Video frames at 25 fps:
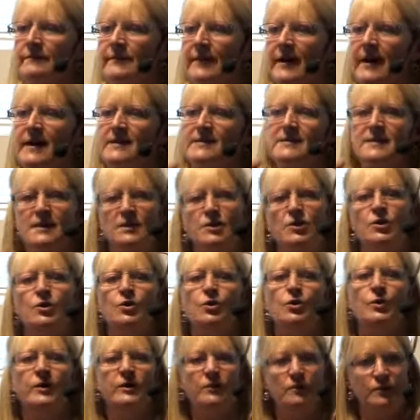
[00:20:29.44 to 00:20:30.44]
as the
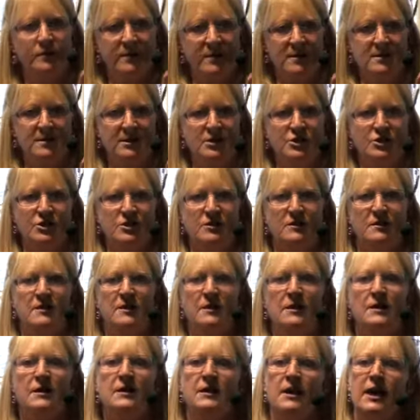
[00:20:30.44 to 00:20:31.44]
colloidal condition.
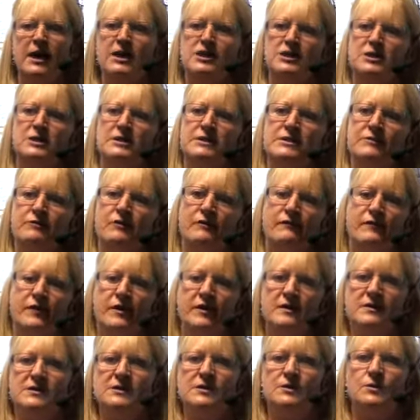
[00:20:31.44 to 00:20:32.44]
And she
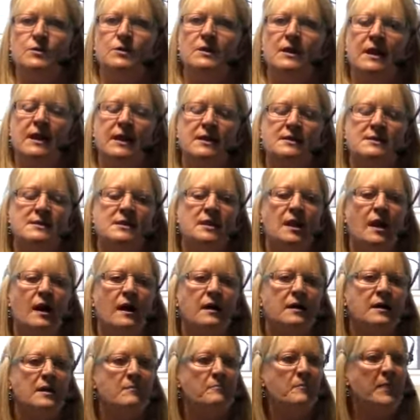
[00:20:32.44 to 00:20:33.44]
refers to it as
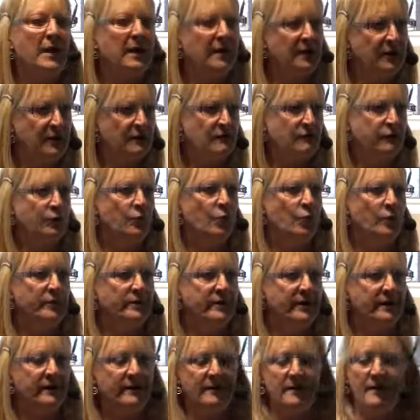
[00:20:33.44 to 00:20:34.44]
like a bucket of
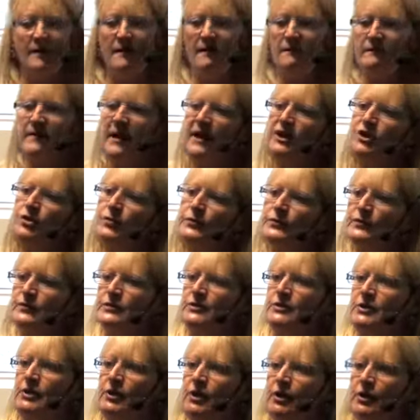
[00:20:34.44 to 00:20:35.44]
water that you're
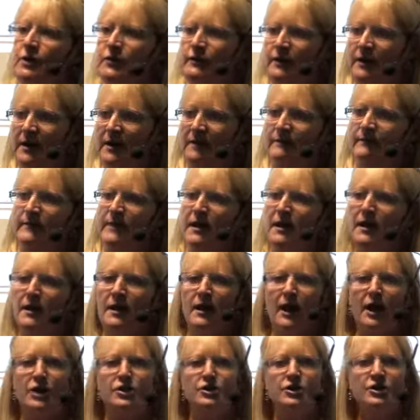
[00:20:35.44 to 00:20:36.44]
stirring.
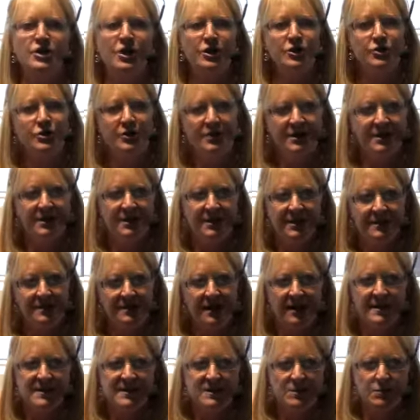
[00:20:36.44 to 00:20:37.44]
And you know, you can get
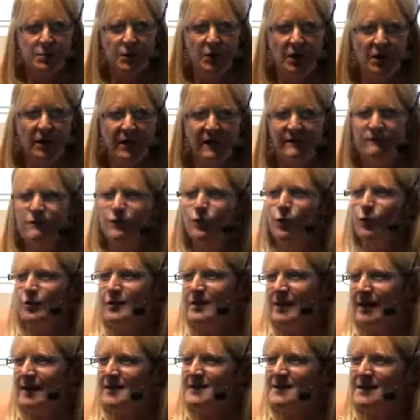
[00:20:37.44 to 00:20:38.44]
that swirling
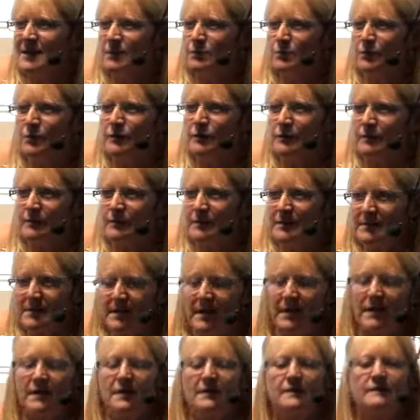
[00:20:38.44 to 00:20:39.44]
vortex that
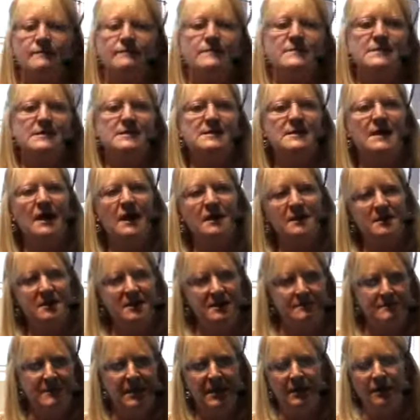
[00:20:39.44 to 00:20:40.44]
will start in
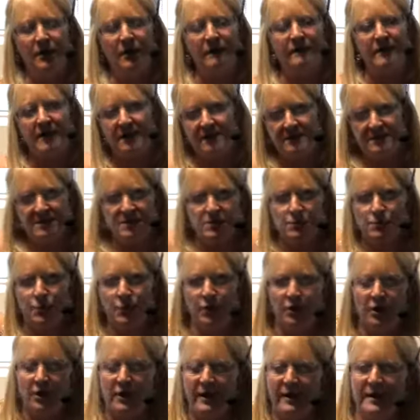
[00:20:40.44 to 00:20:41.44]
the middle of it. It's
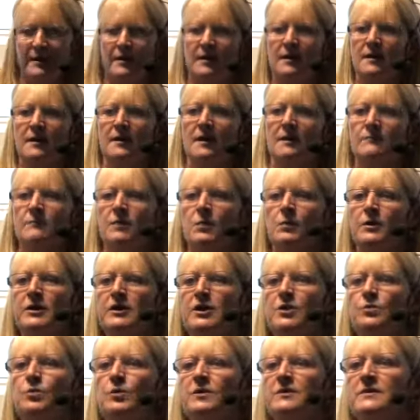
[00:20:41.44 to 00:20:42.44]
swirling. But when
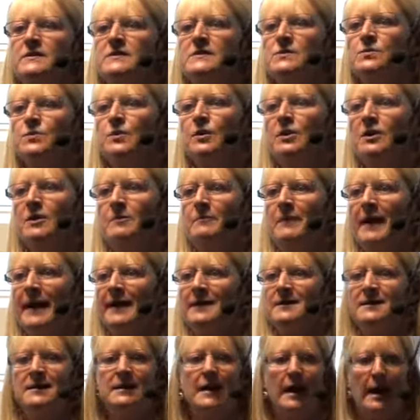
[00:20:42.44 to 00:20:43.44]
you want to swirl it
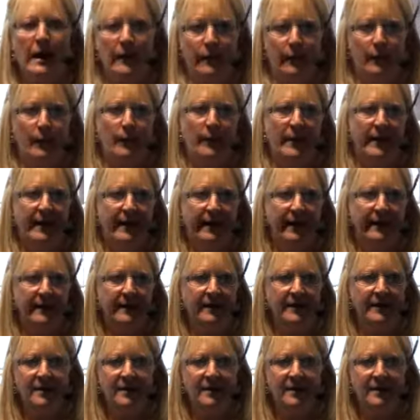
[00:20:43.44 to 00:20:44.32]
back the other way,